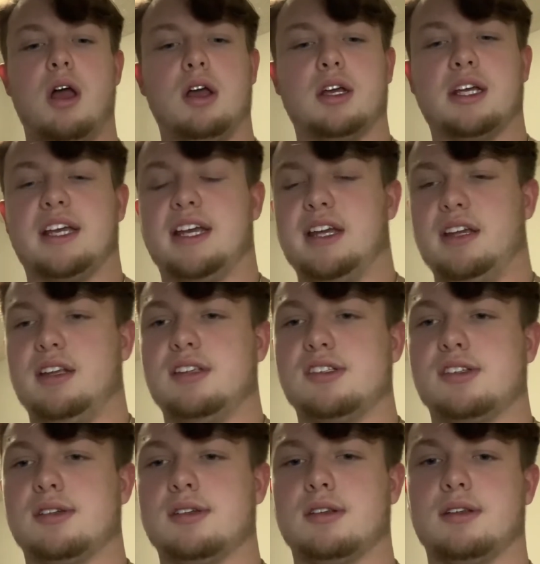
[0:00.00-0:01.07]

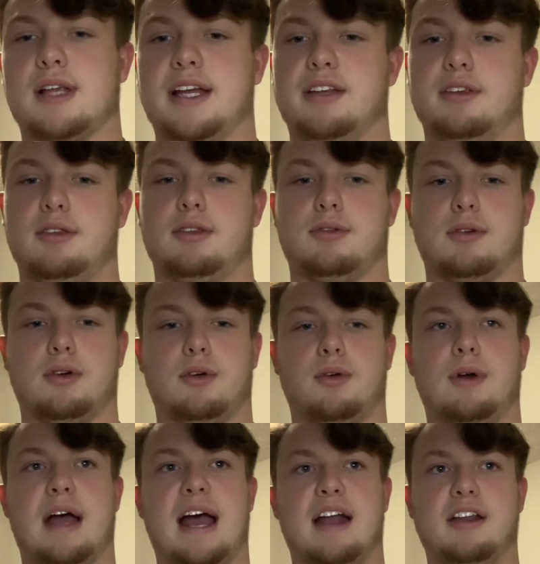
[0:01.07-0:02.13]
Kids like to throw
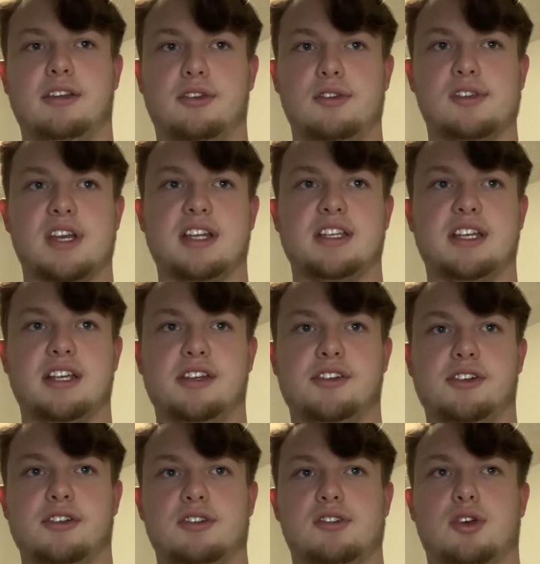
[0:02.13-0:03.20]
attitudes at
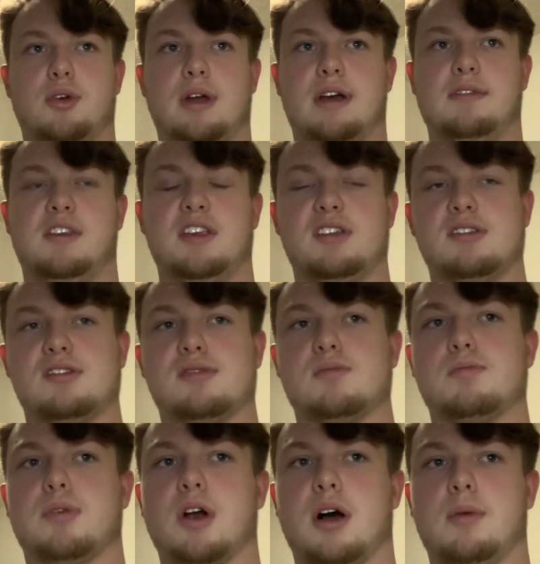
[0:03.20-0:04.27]
teachers who have these
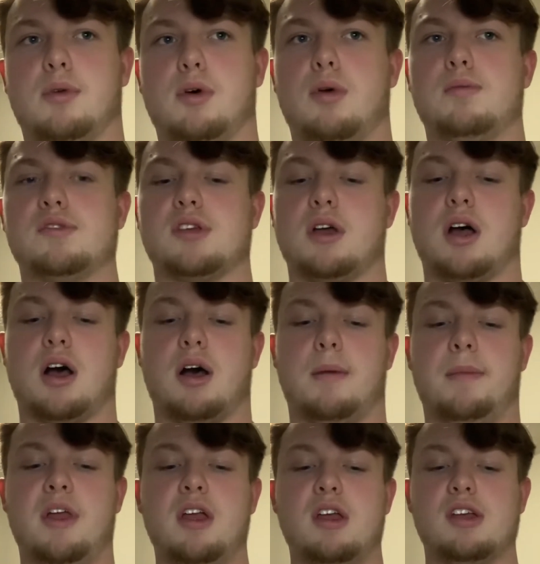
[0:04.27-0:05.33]
problems.
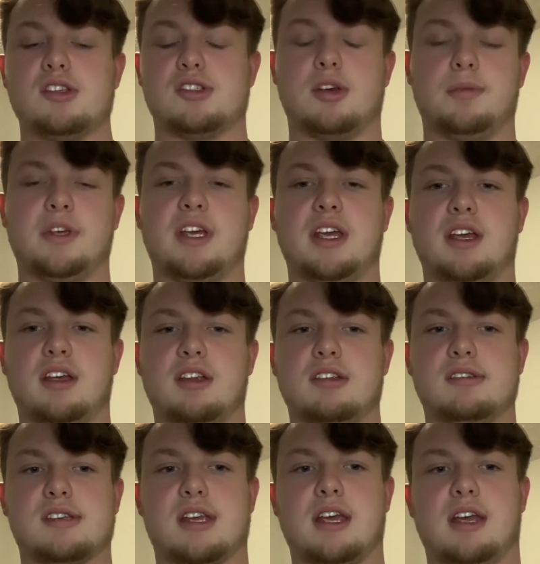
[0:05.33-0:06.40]
Some
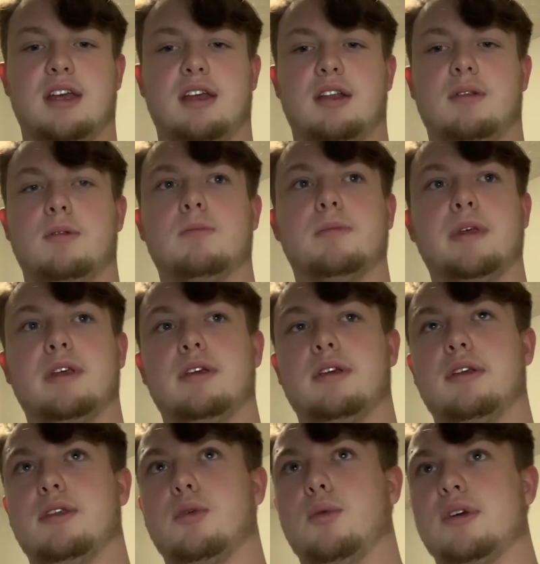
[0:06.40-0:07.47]
kids can be
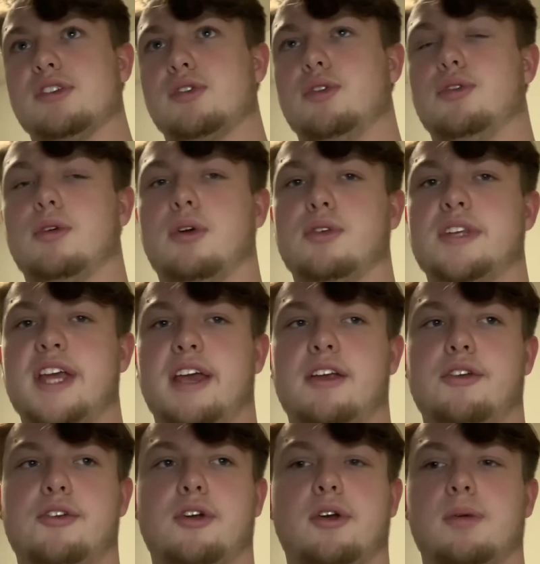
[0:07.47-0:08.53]
the ones who throw
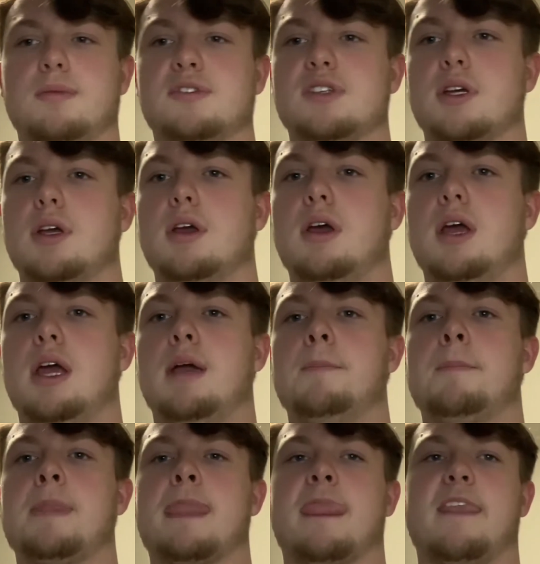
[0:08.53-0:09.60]
tantrums,
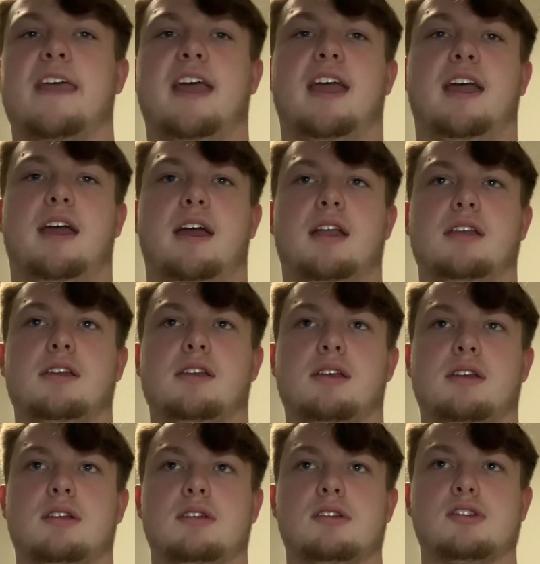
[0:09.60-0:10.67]
and
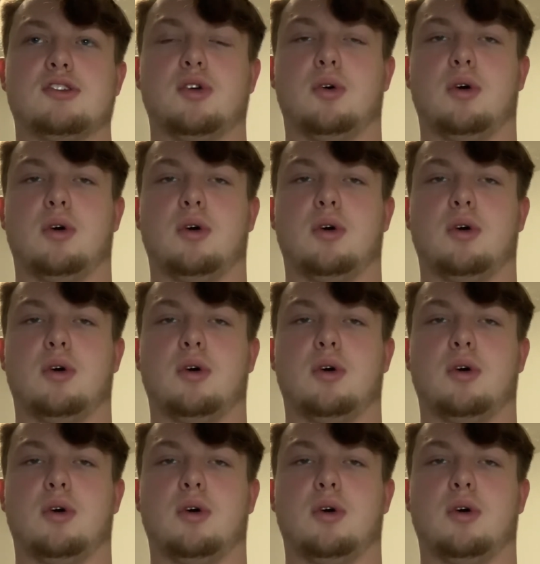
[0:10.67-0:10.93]
so